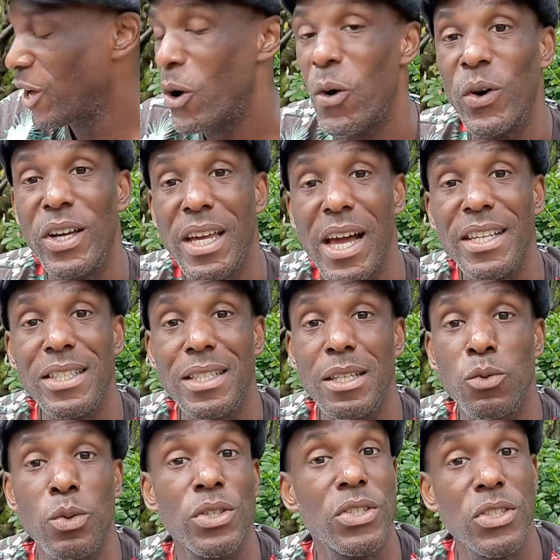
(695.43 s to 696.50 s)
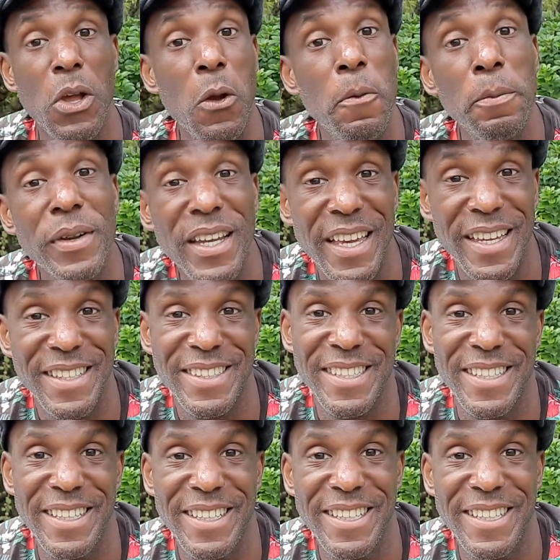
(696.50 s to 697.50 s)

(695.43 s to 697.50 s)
Augustus was so pleased